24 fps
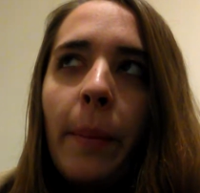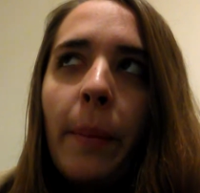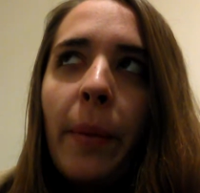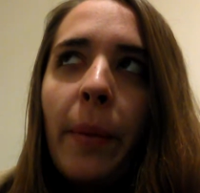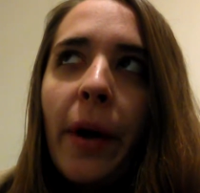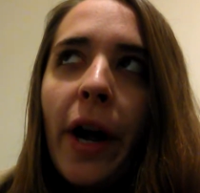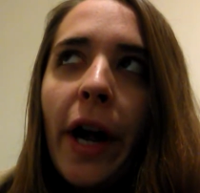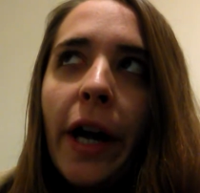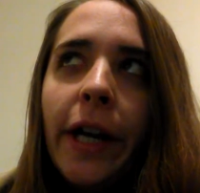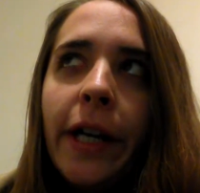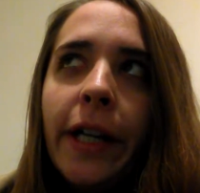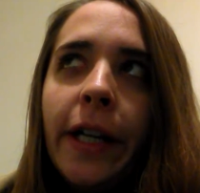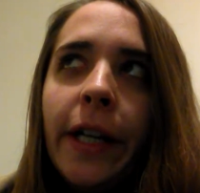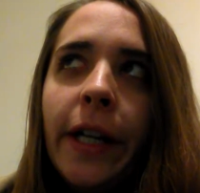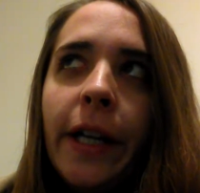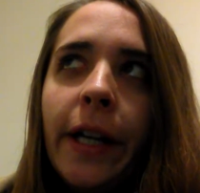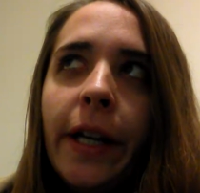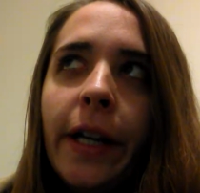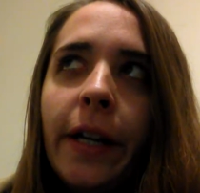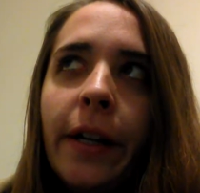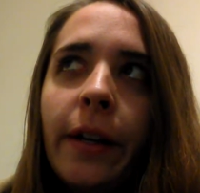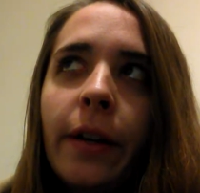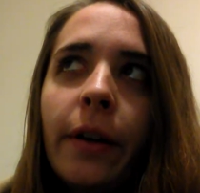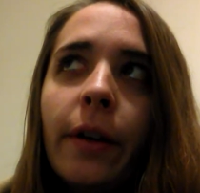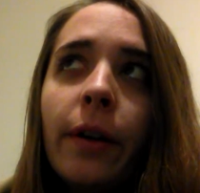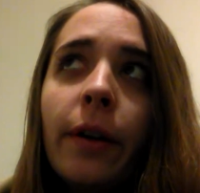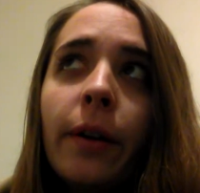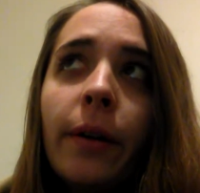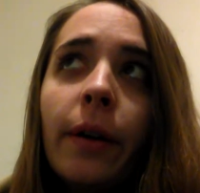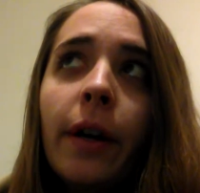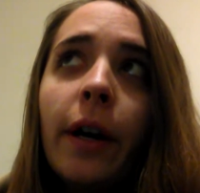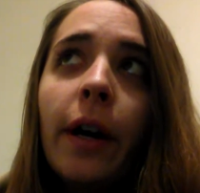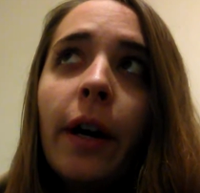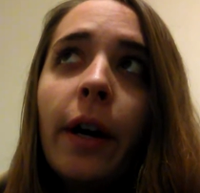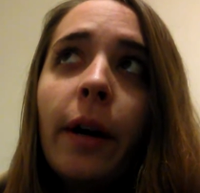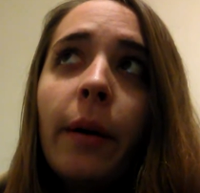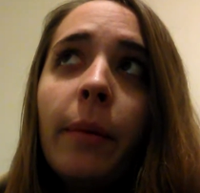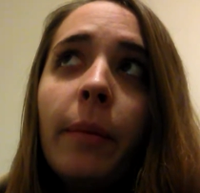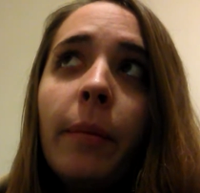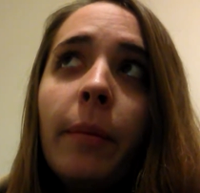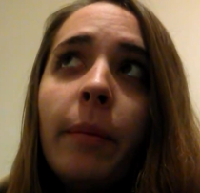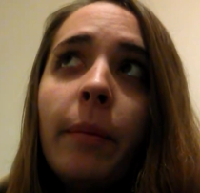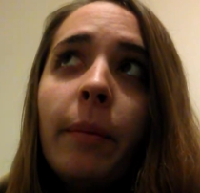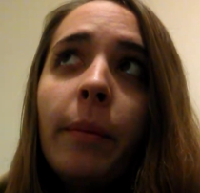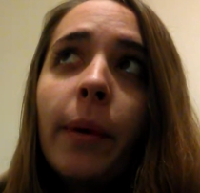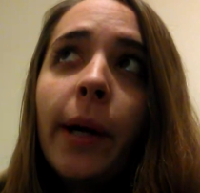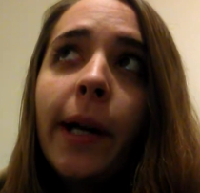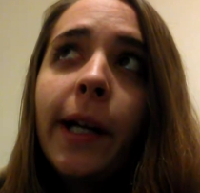Brian and
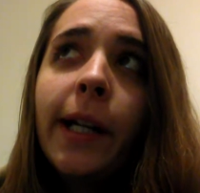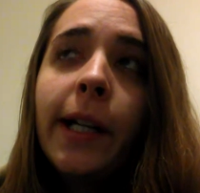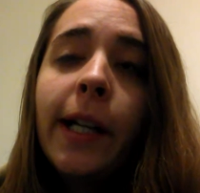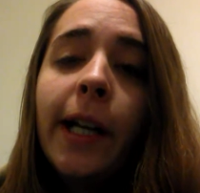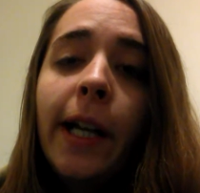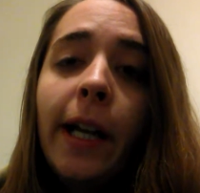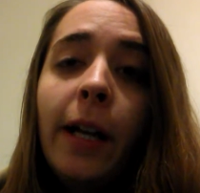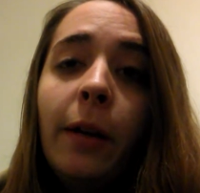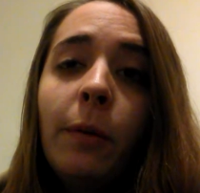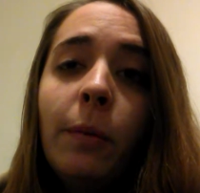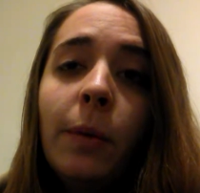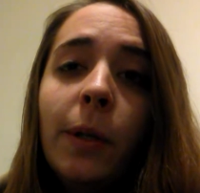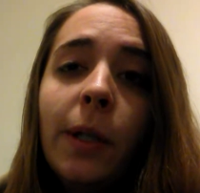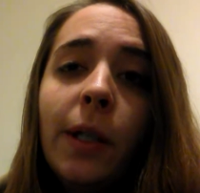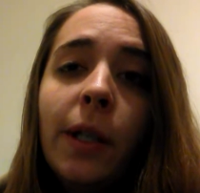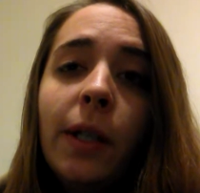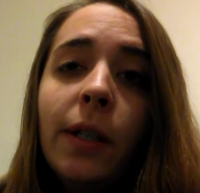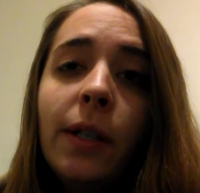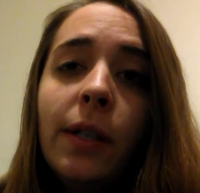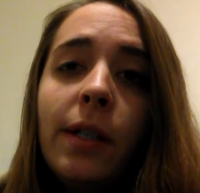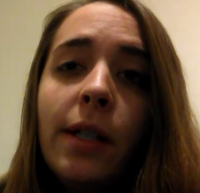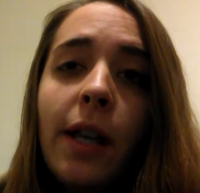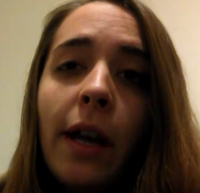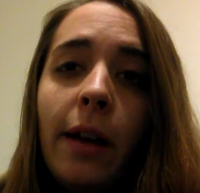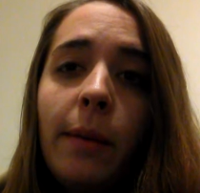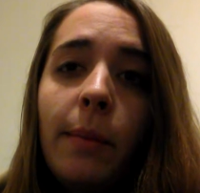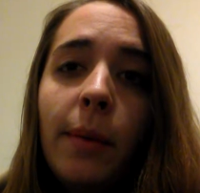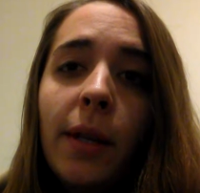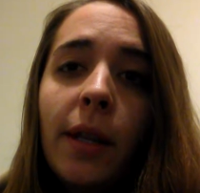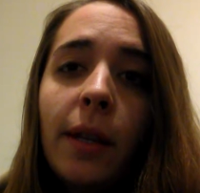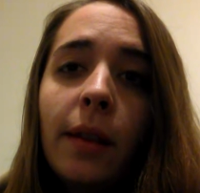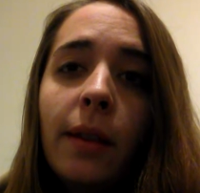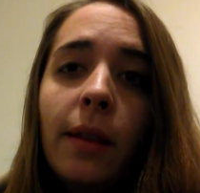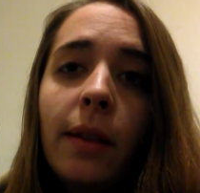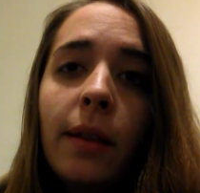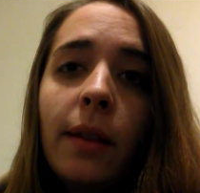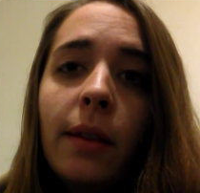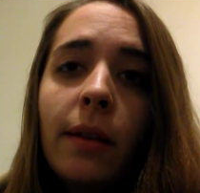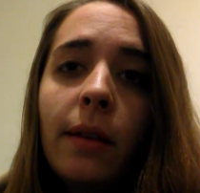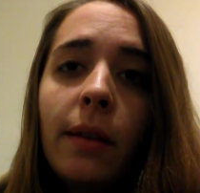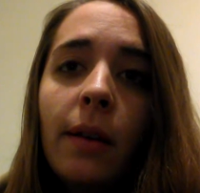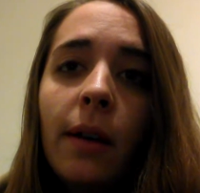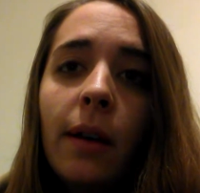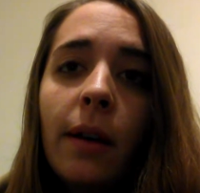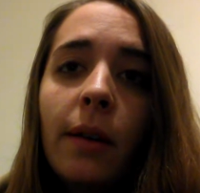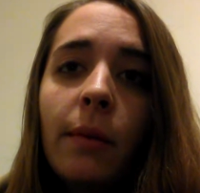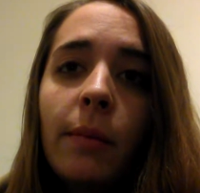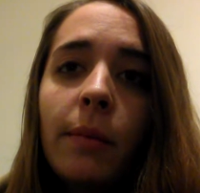I had really good timing
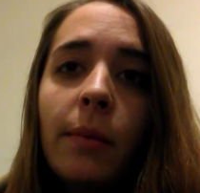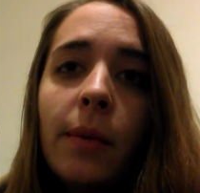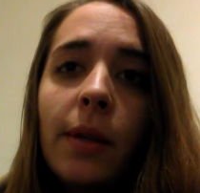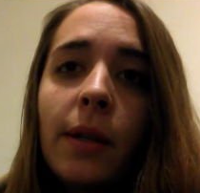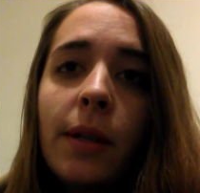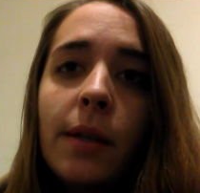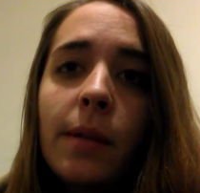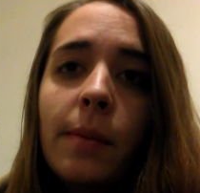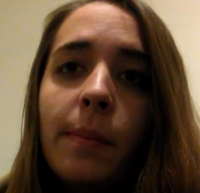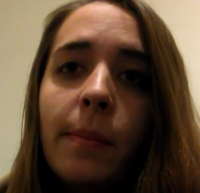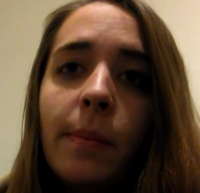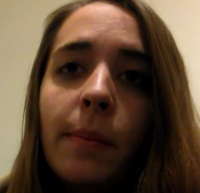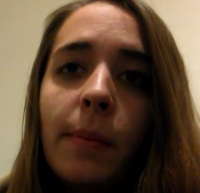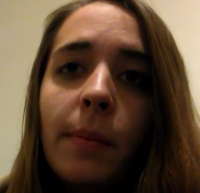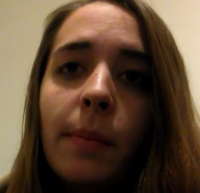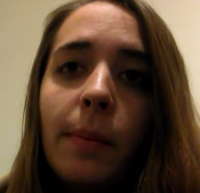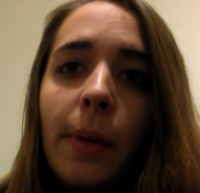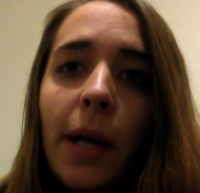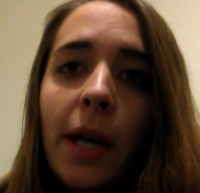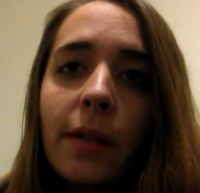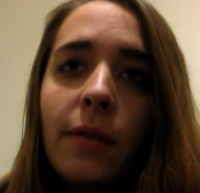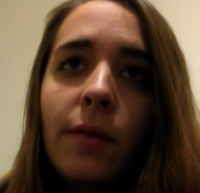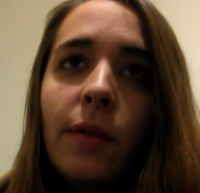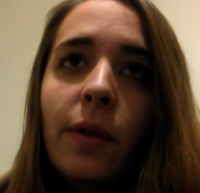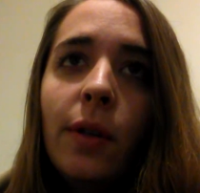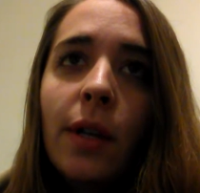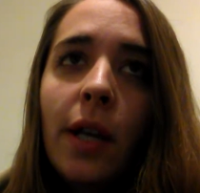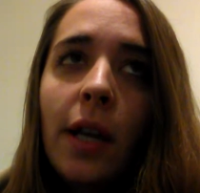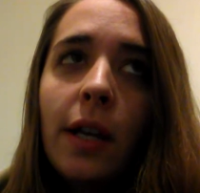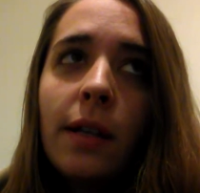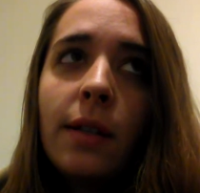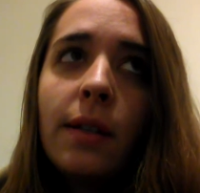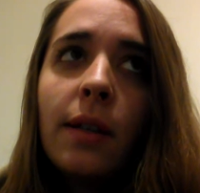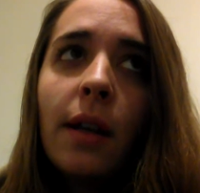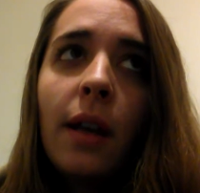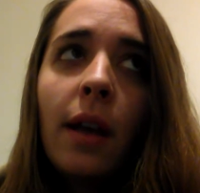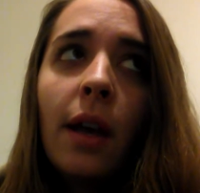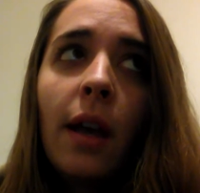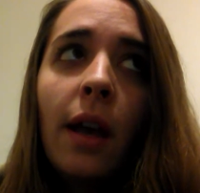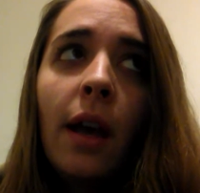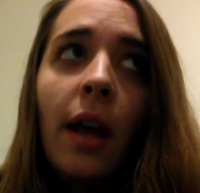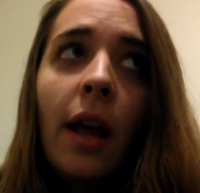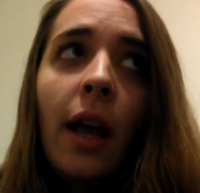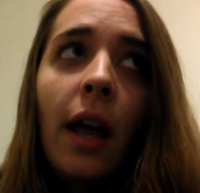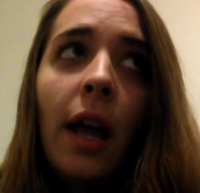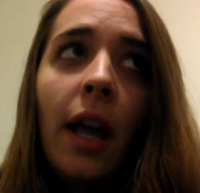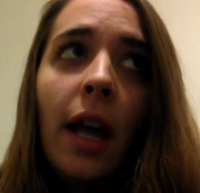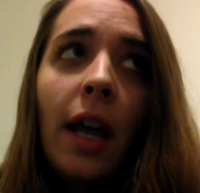these past few days,
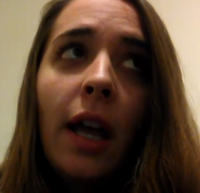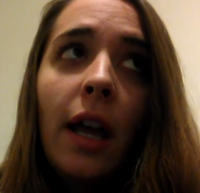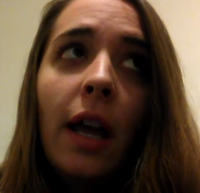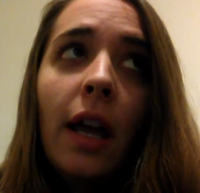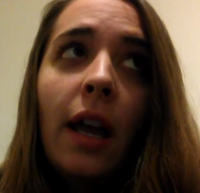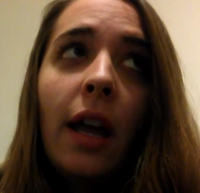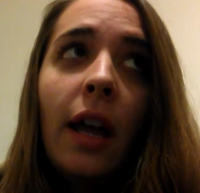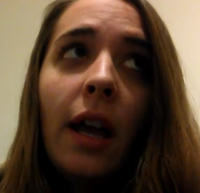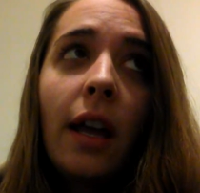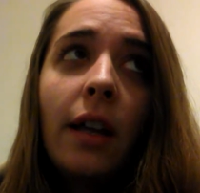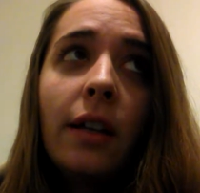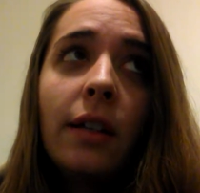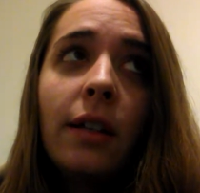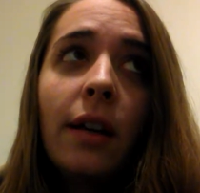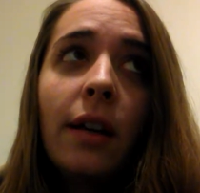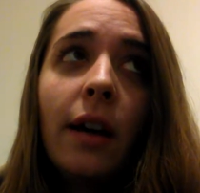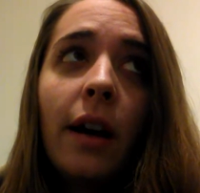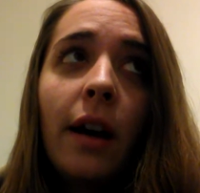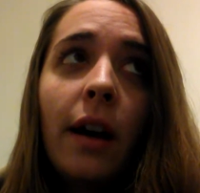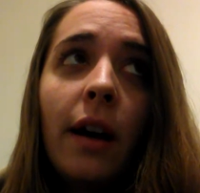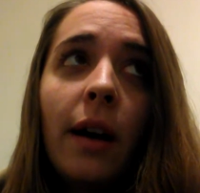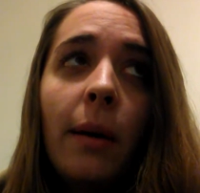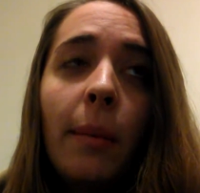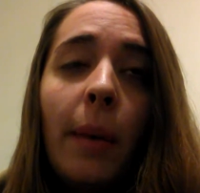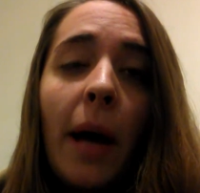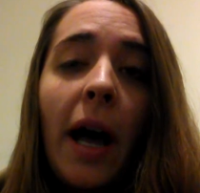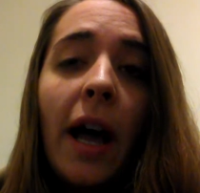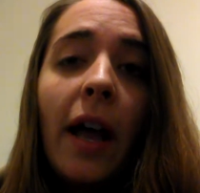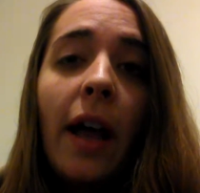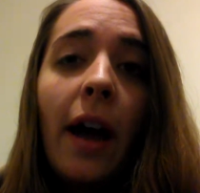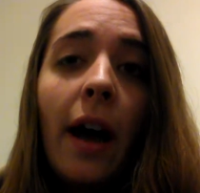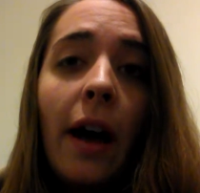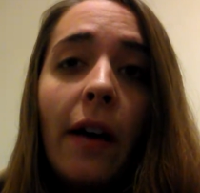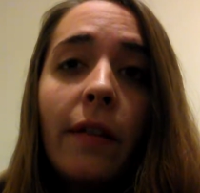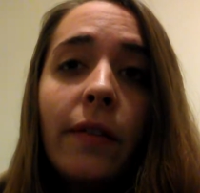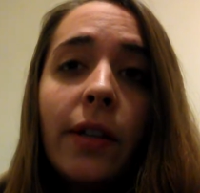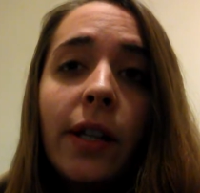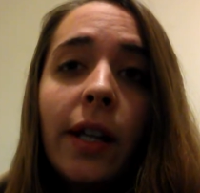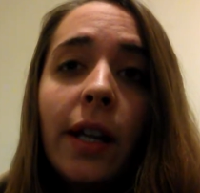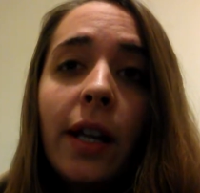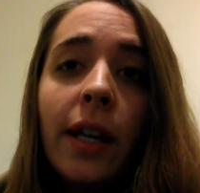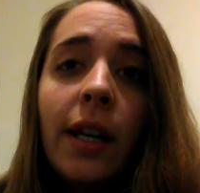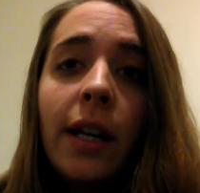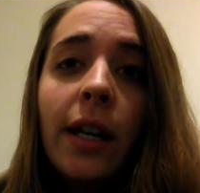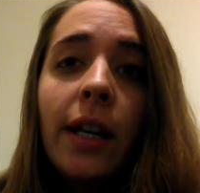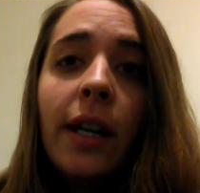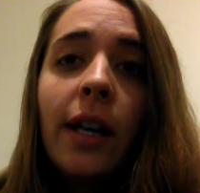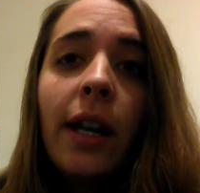and I
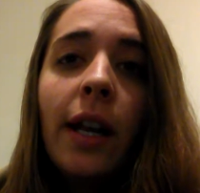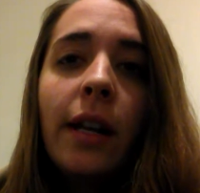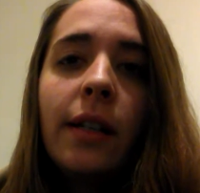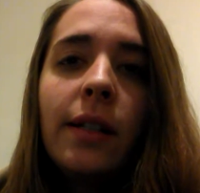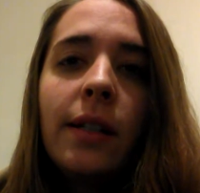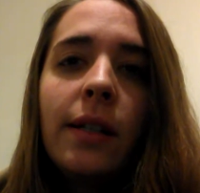ovulated.